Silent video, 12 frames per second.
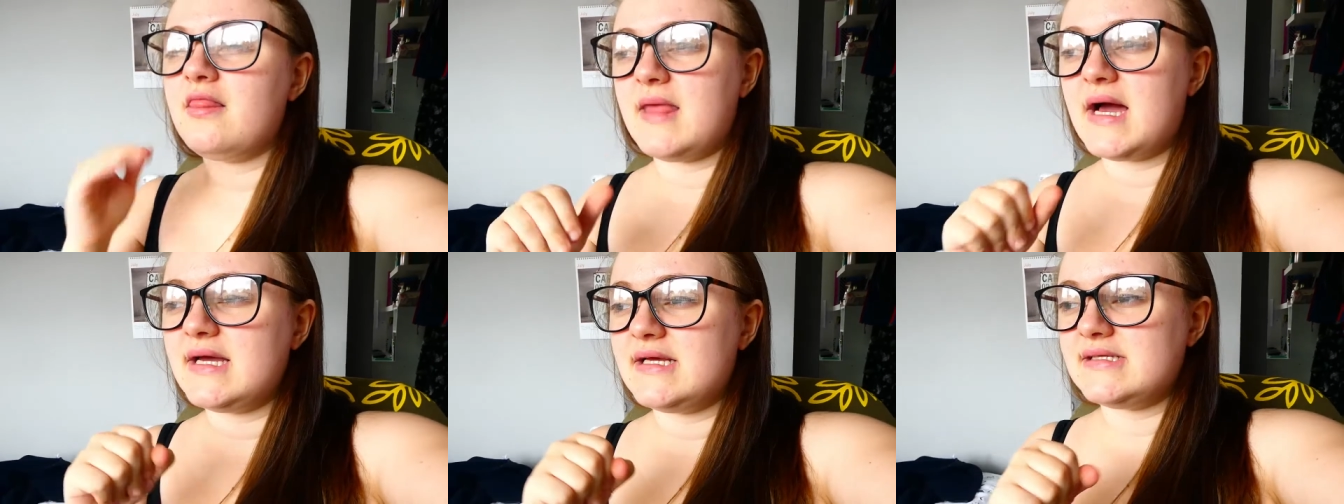
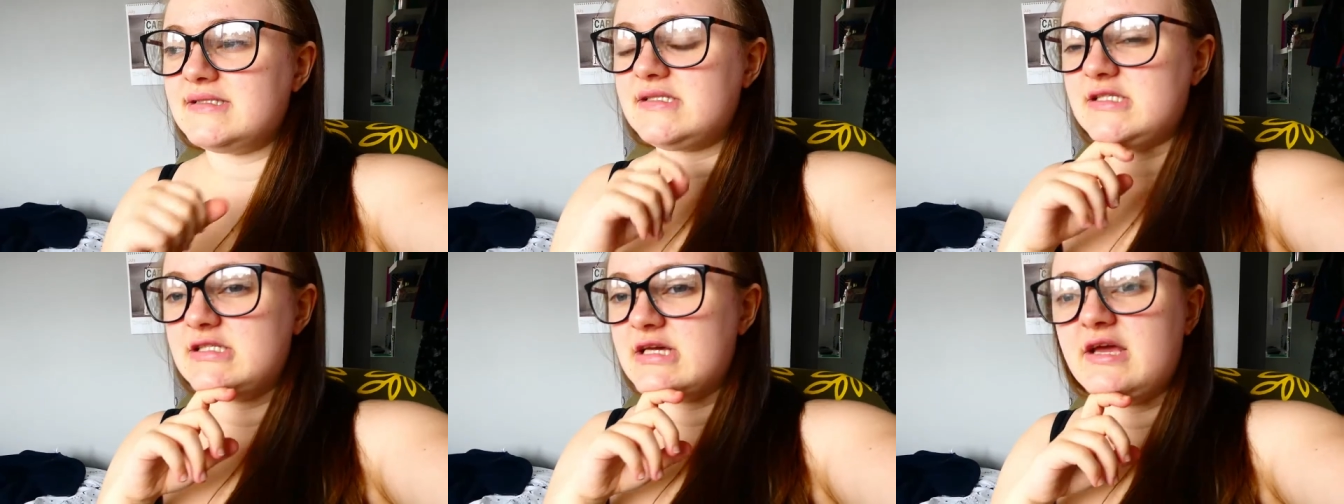That is
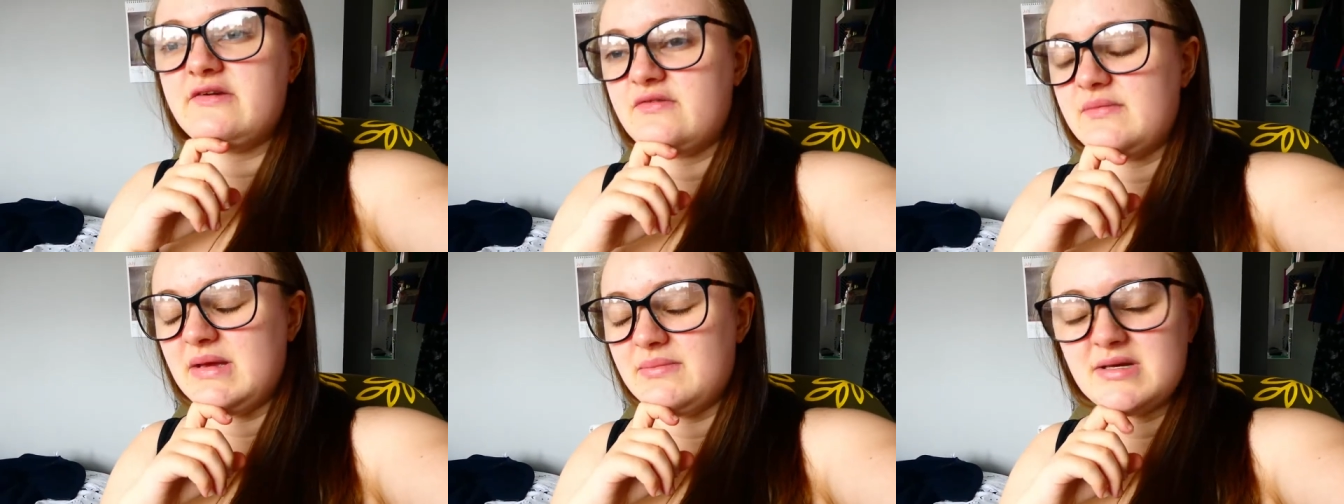today for
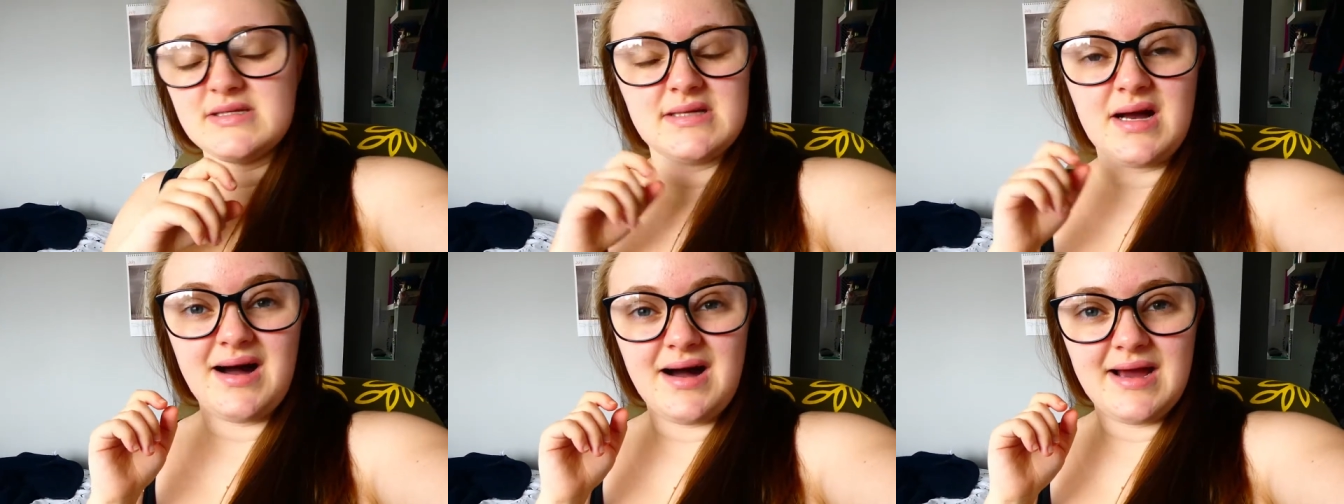me because
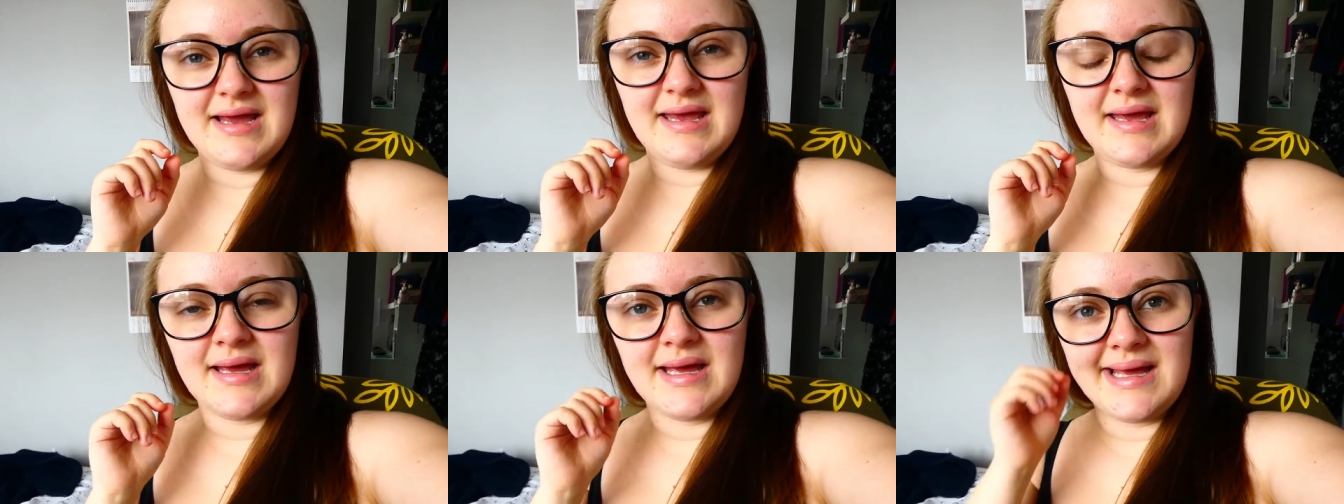
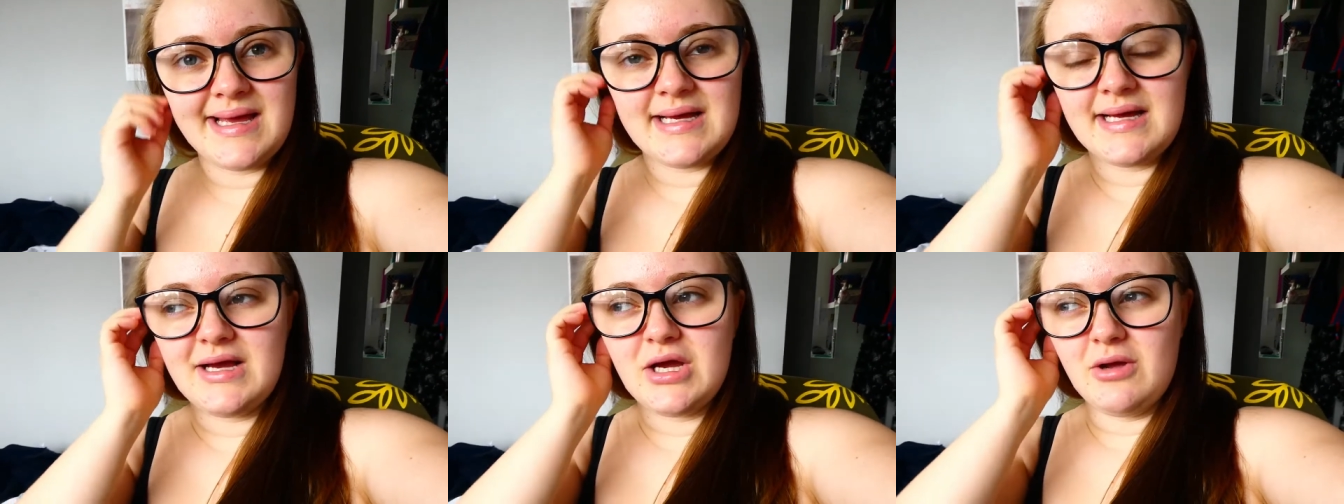I
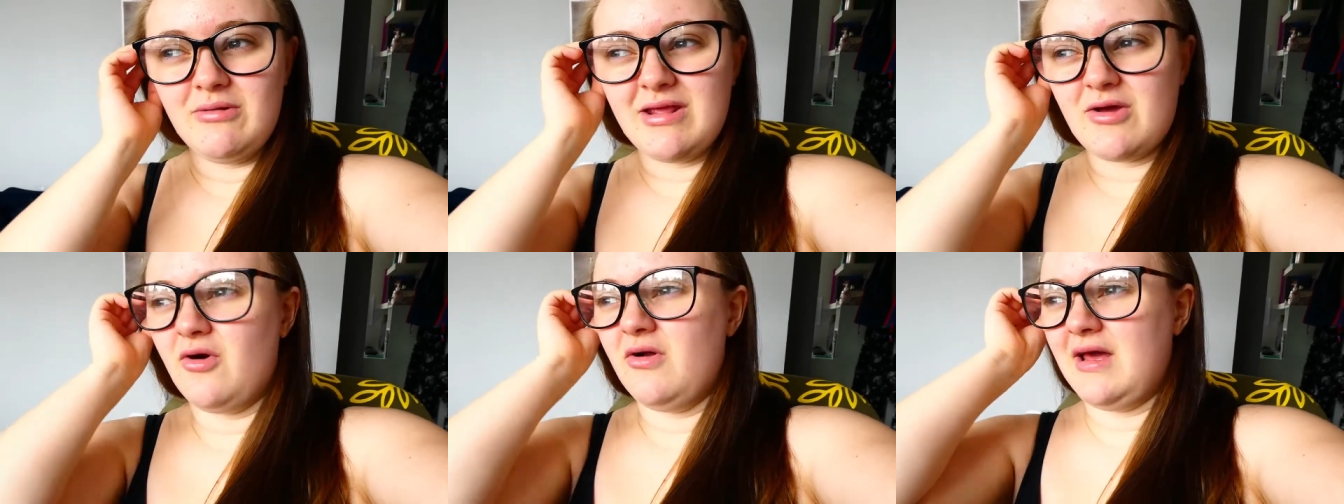only
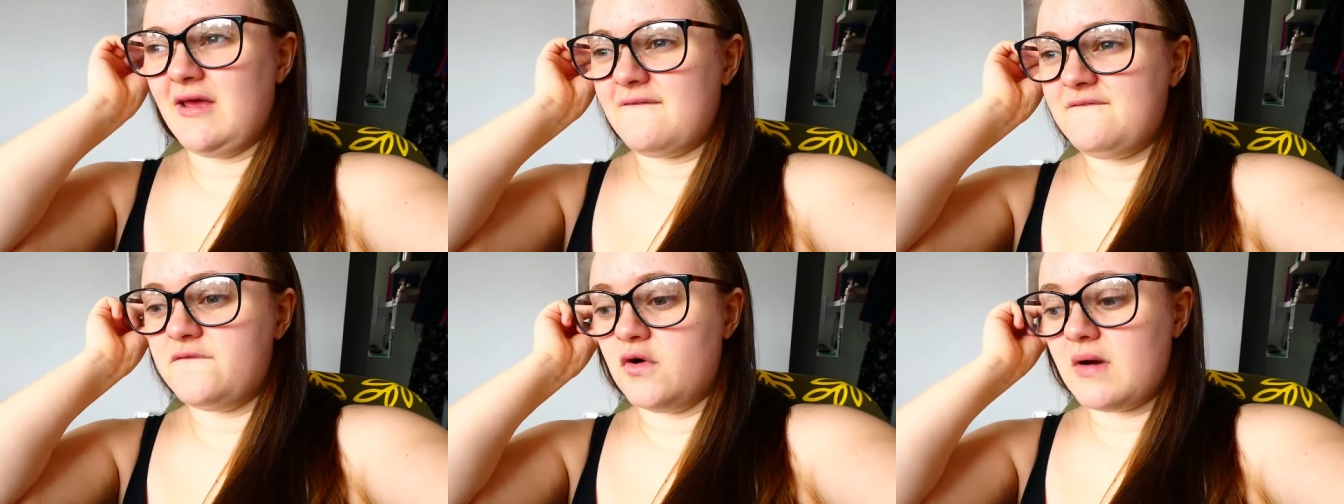got like
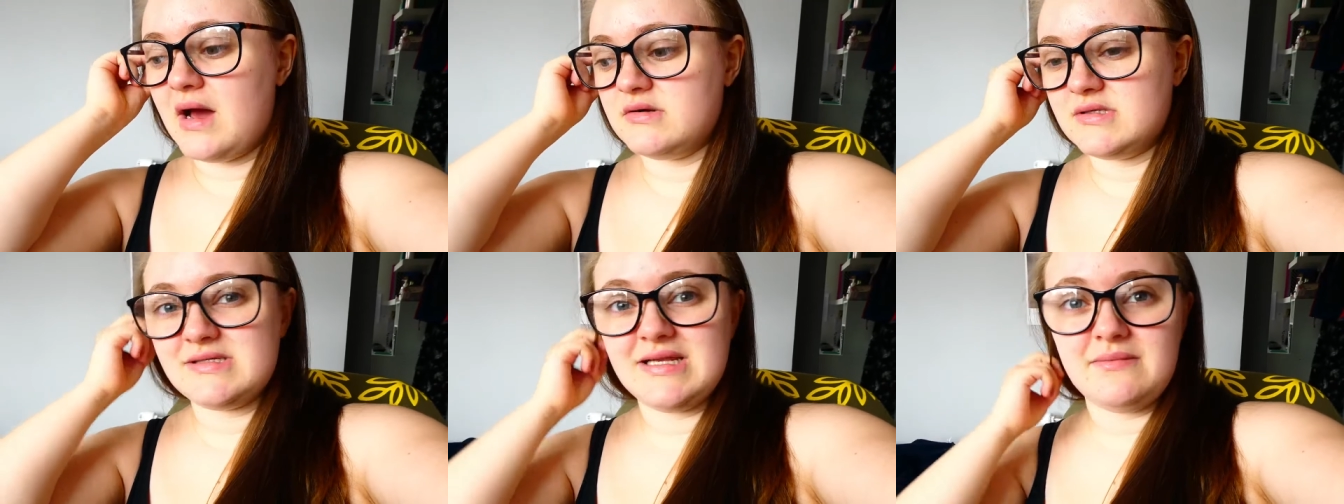four hours
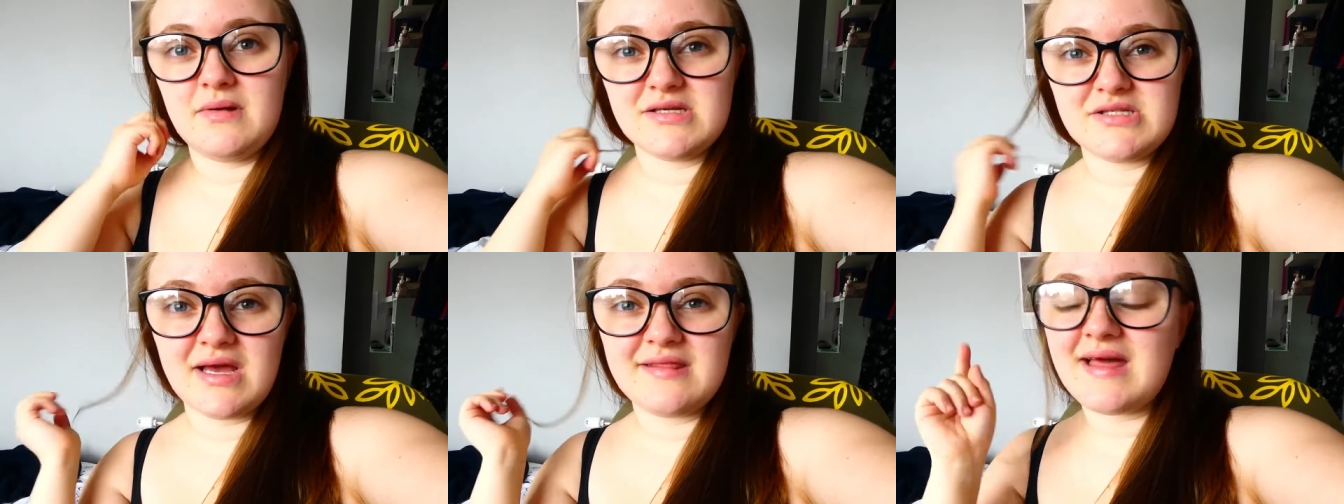of sleep last night.